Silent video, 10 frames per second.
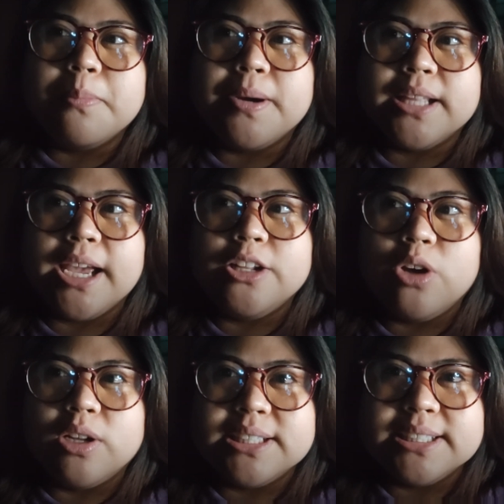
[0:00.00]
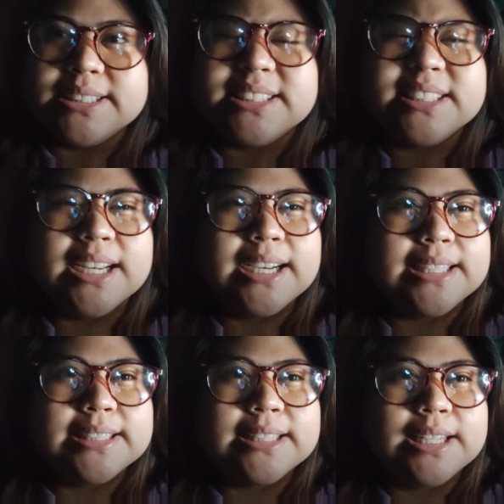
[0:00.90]
But I noticed
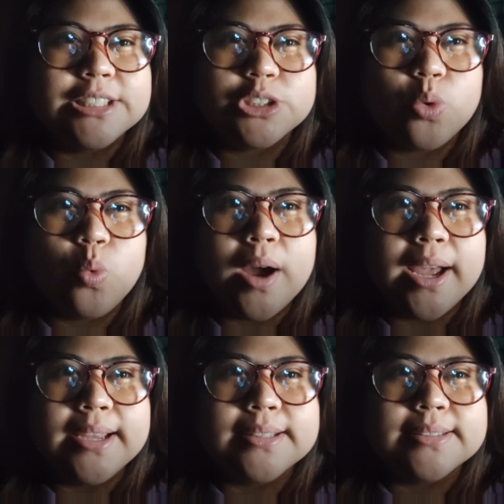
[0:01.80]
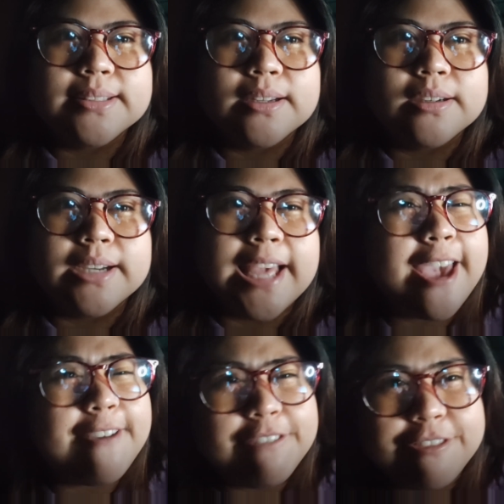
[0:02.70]
that it's quite
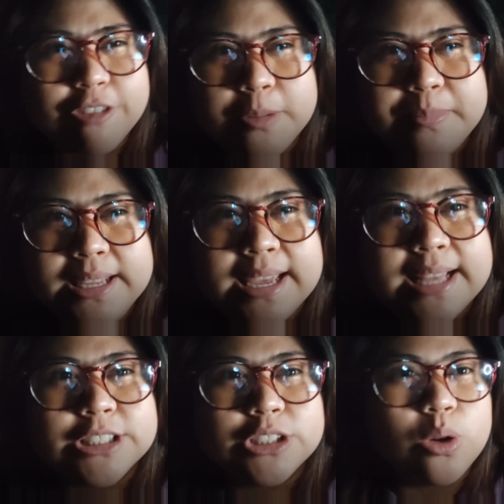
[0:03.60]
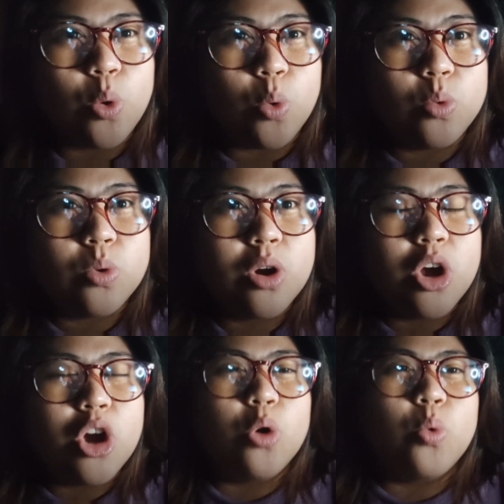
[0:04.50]
heavy for me and slow
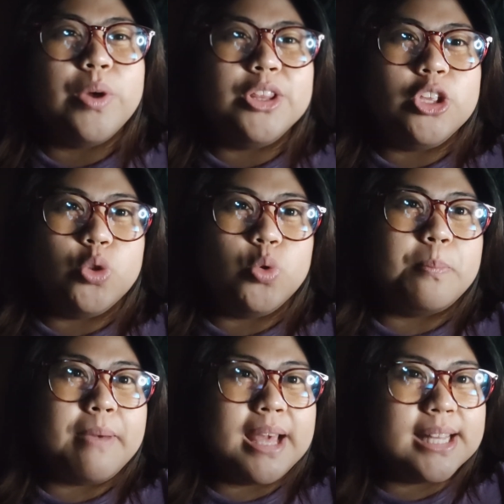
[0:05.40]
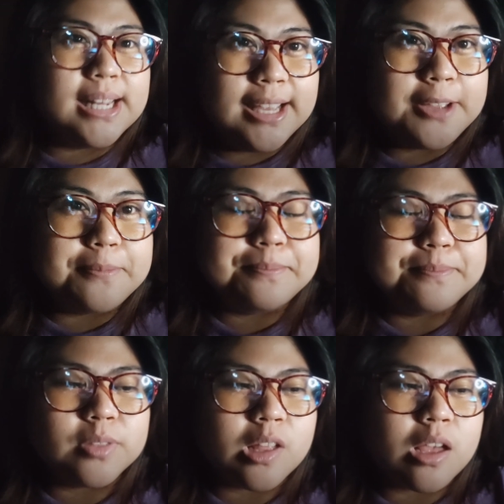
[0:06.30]
when you do pedaling,
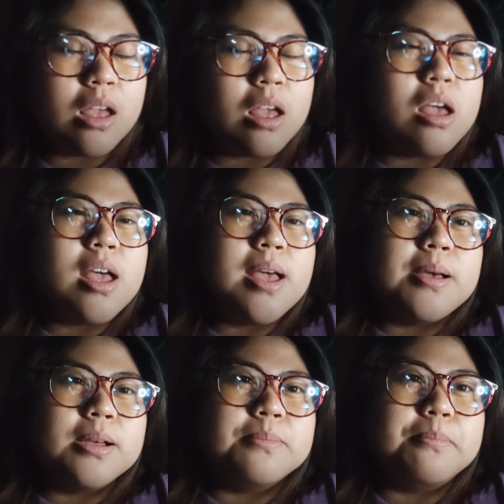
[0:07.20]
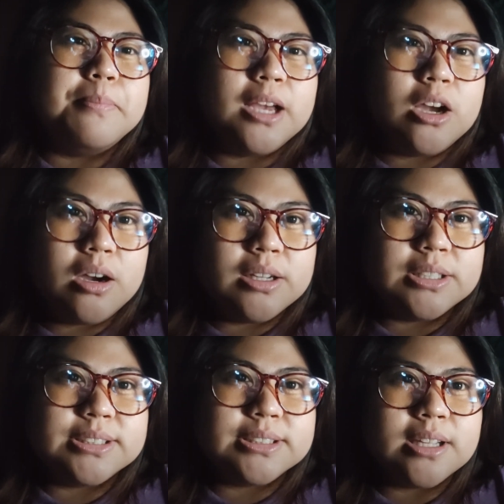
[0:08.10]

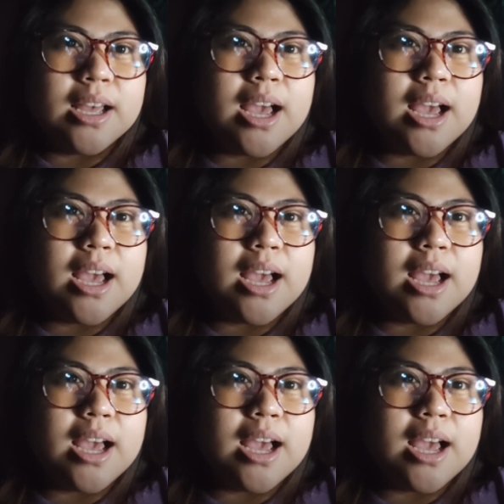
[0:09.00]
because